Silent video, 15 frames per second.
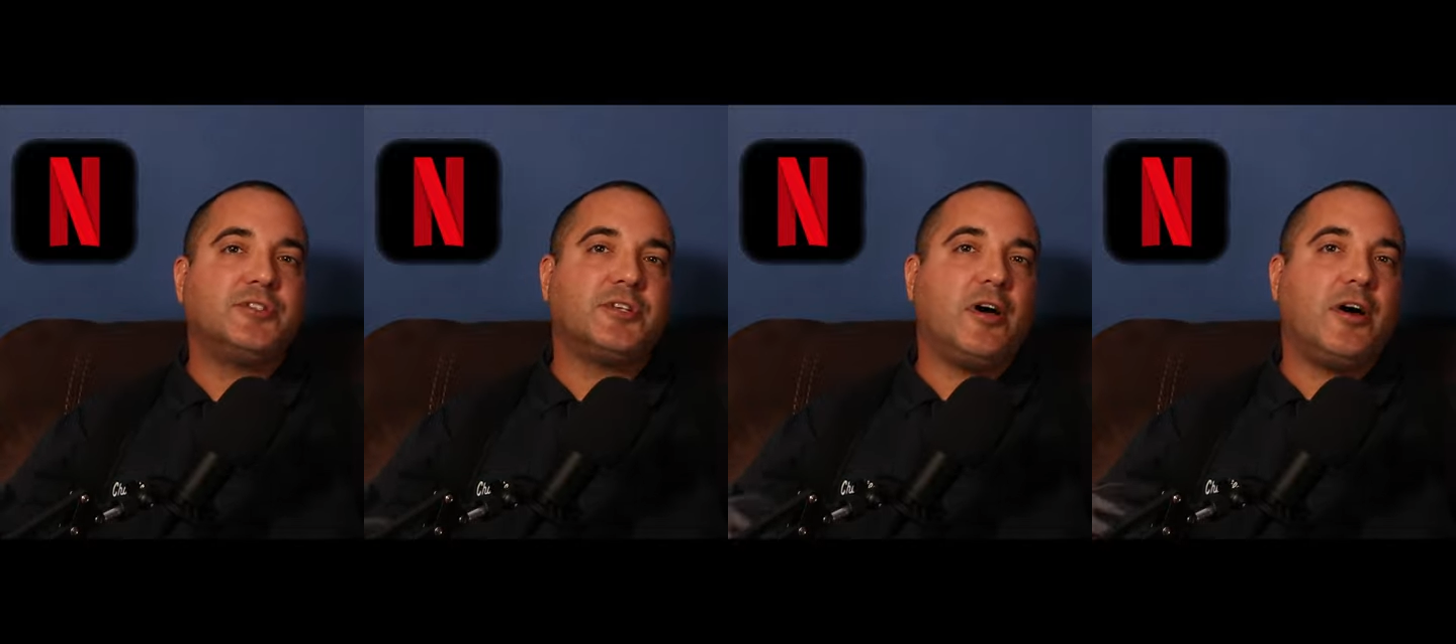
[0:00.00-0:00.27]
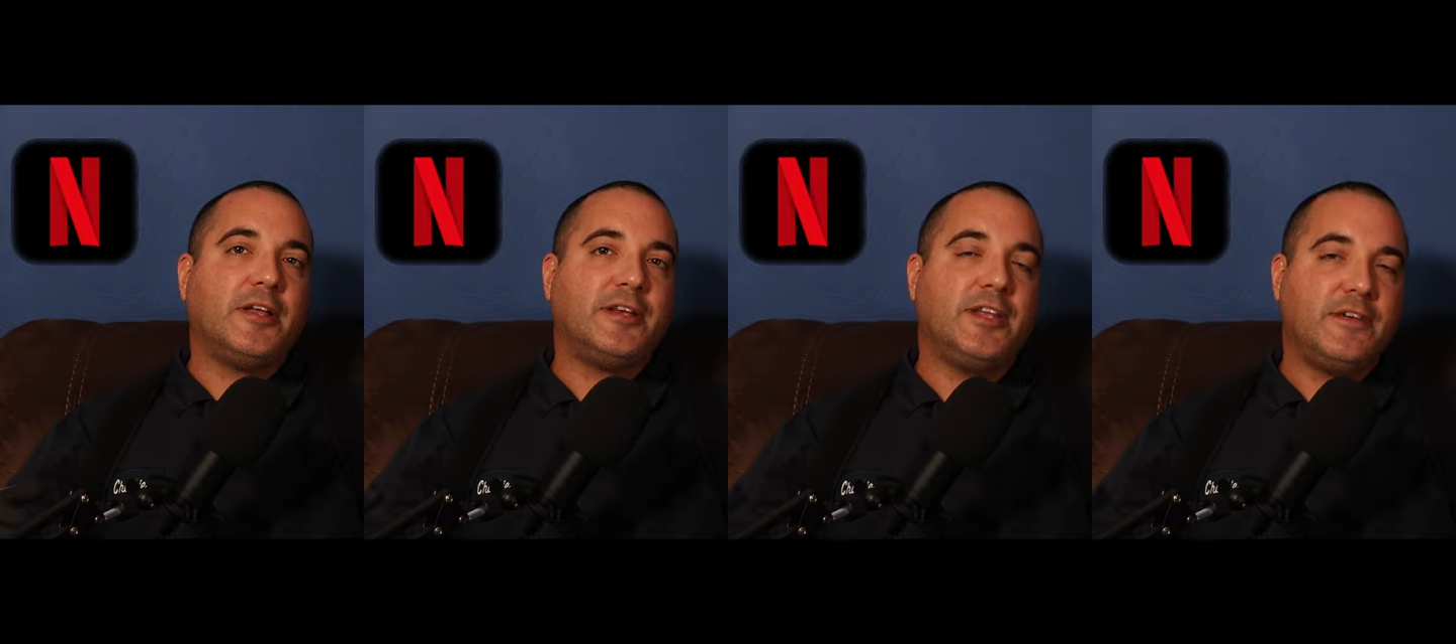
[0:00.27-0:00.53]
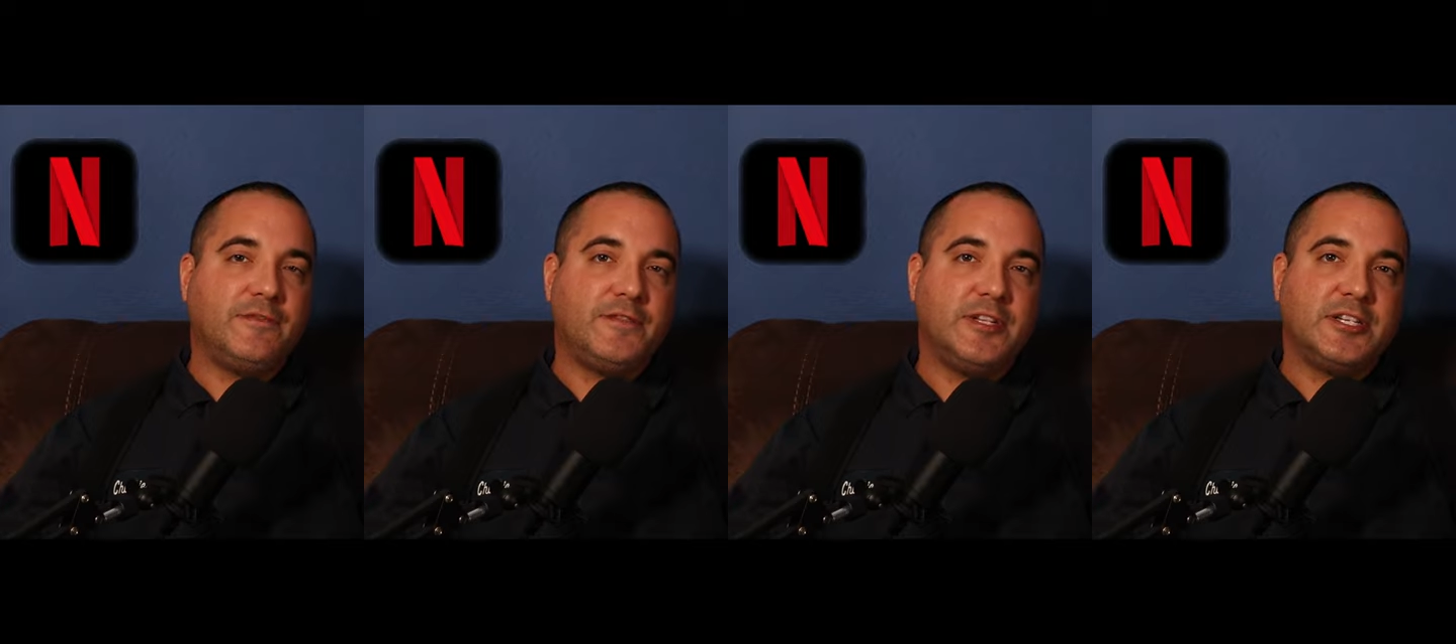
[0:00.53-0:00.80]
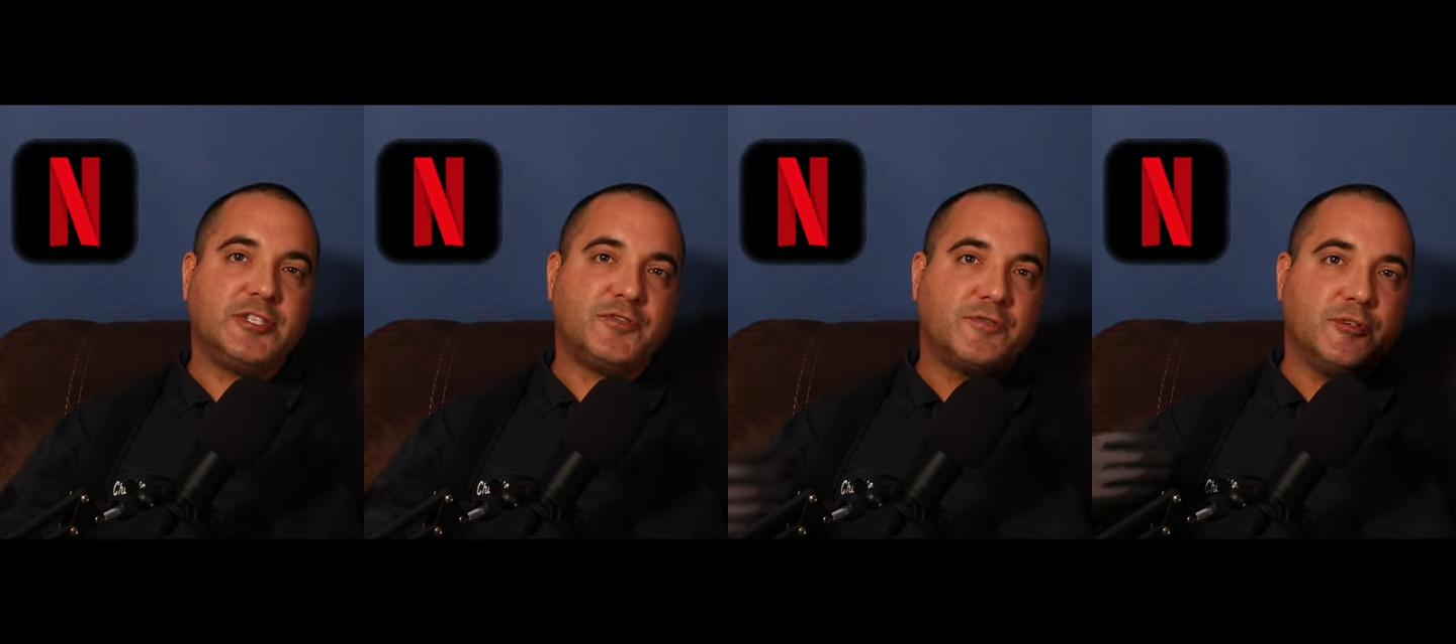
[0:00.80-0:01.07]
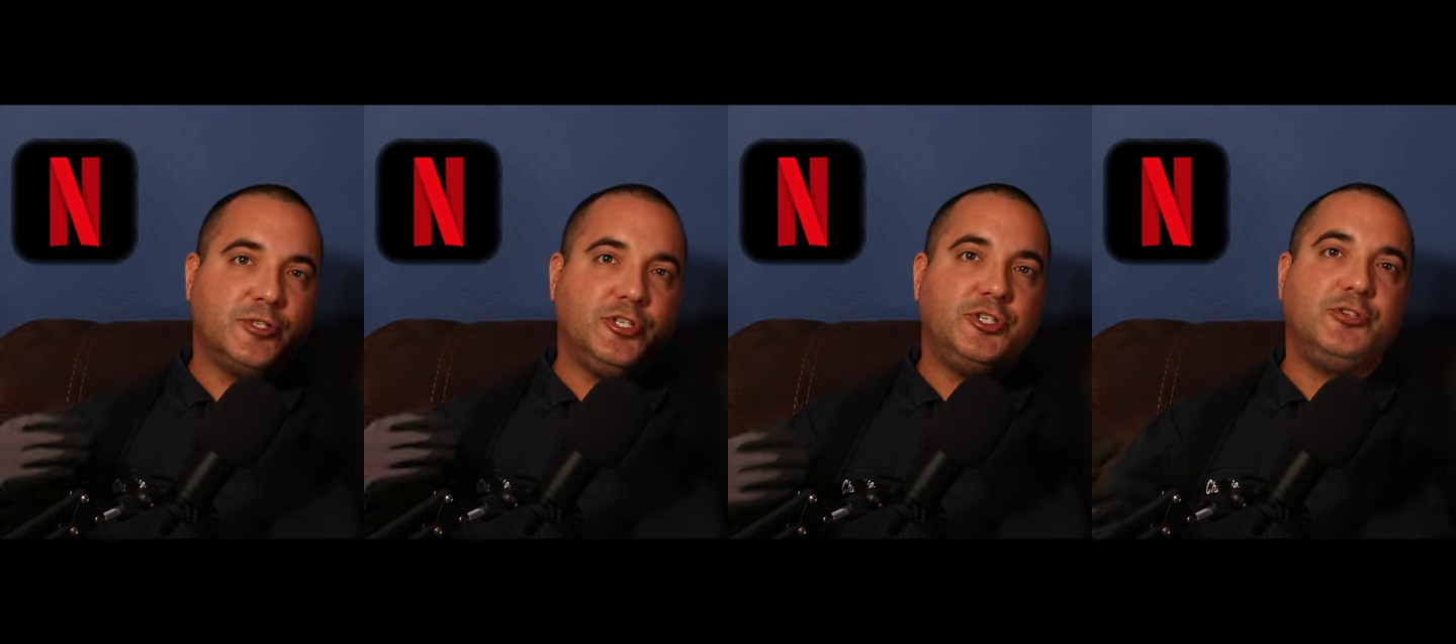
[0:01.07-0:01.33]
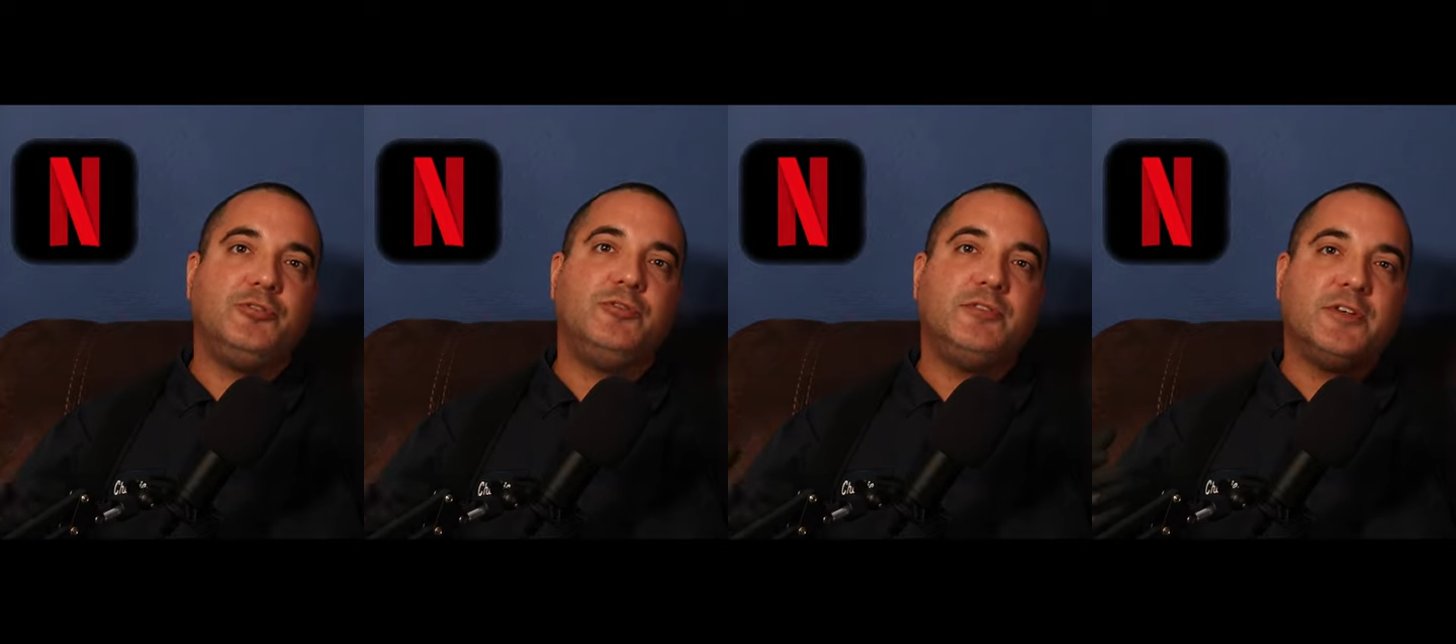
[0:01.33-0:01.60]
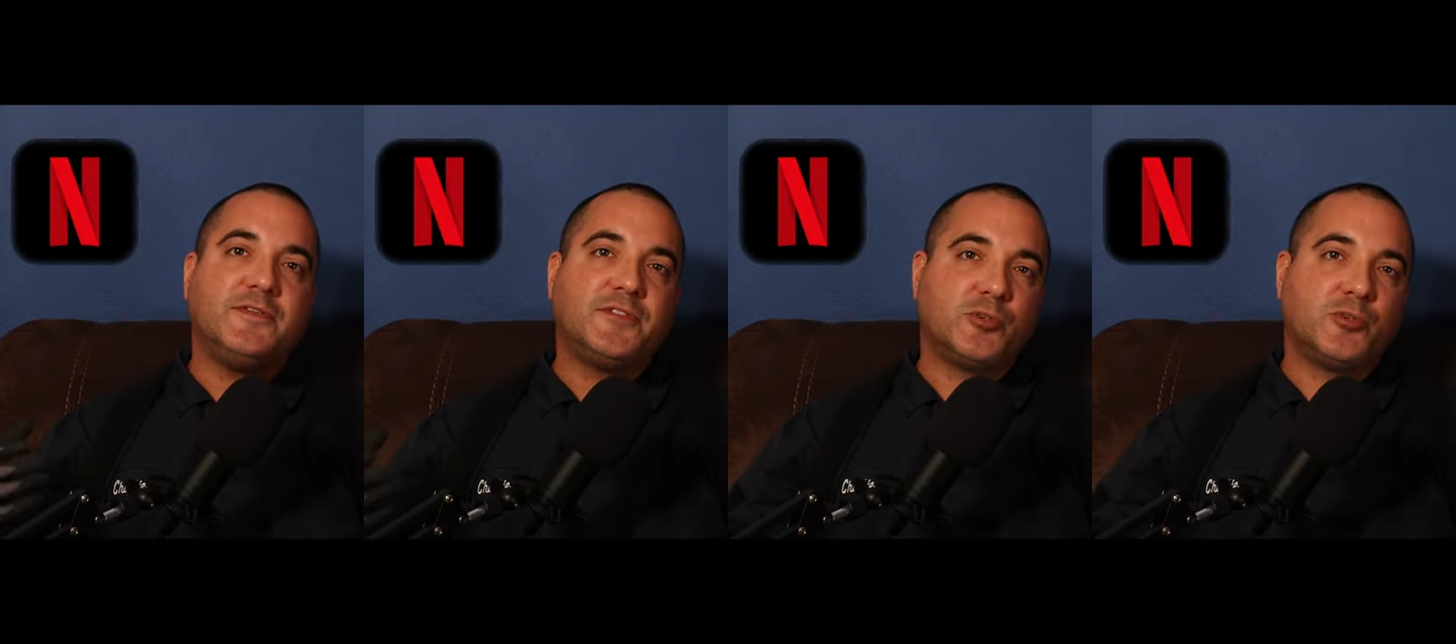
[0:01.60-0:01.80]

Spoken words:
on Netflix for June of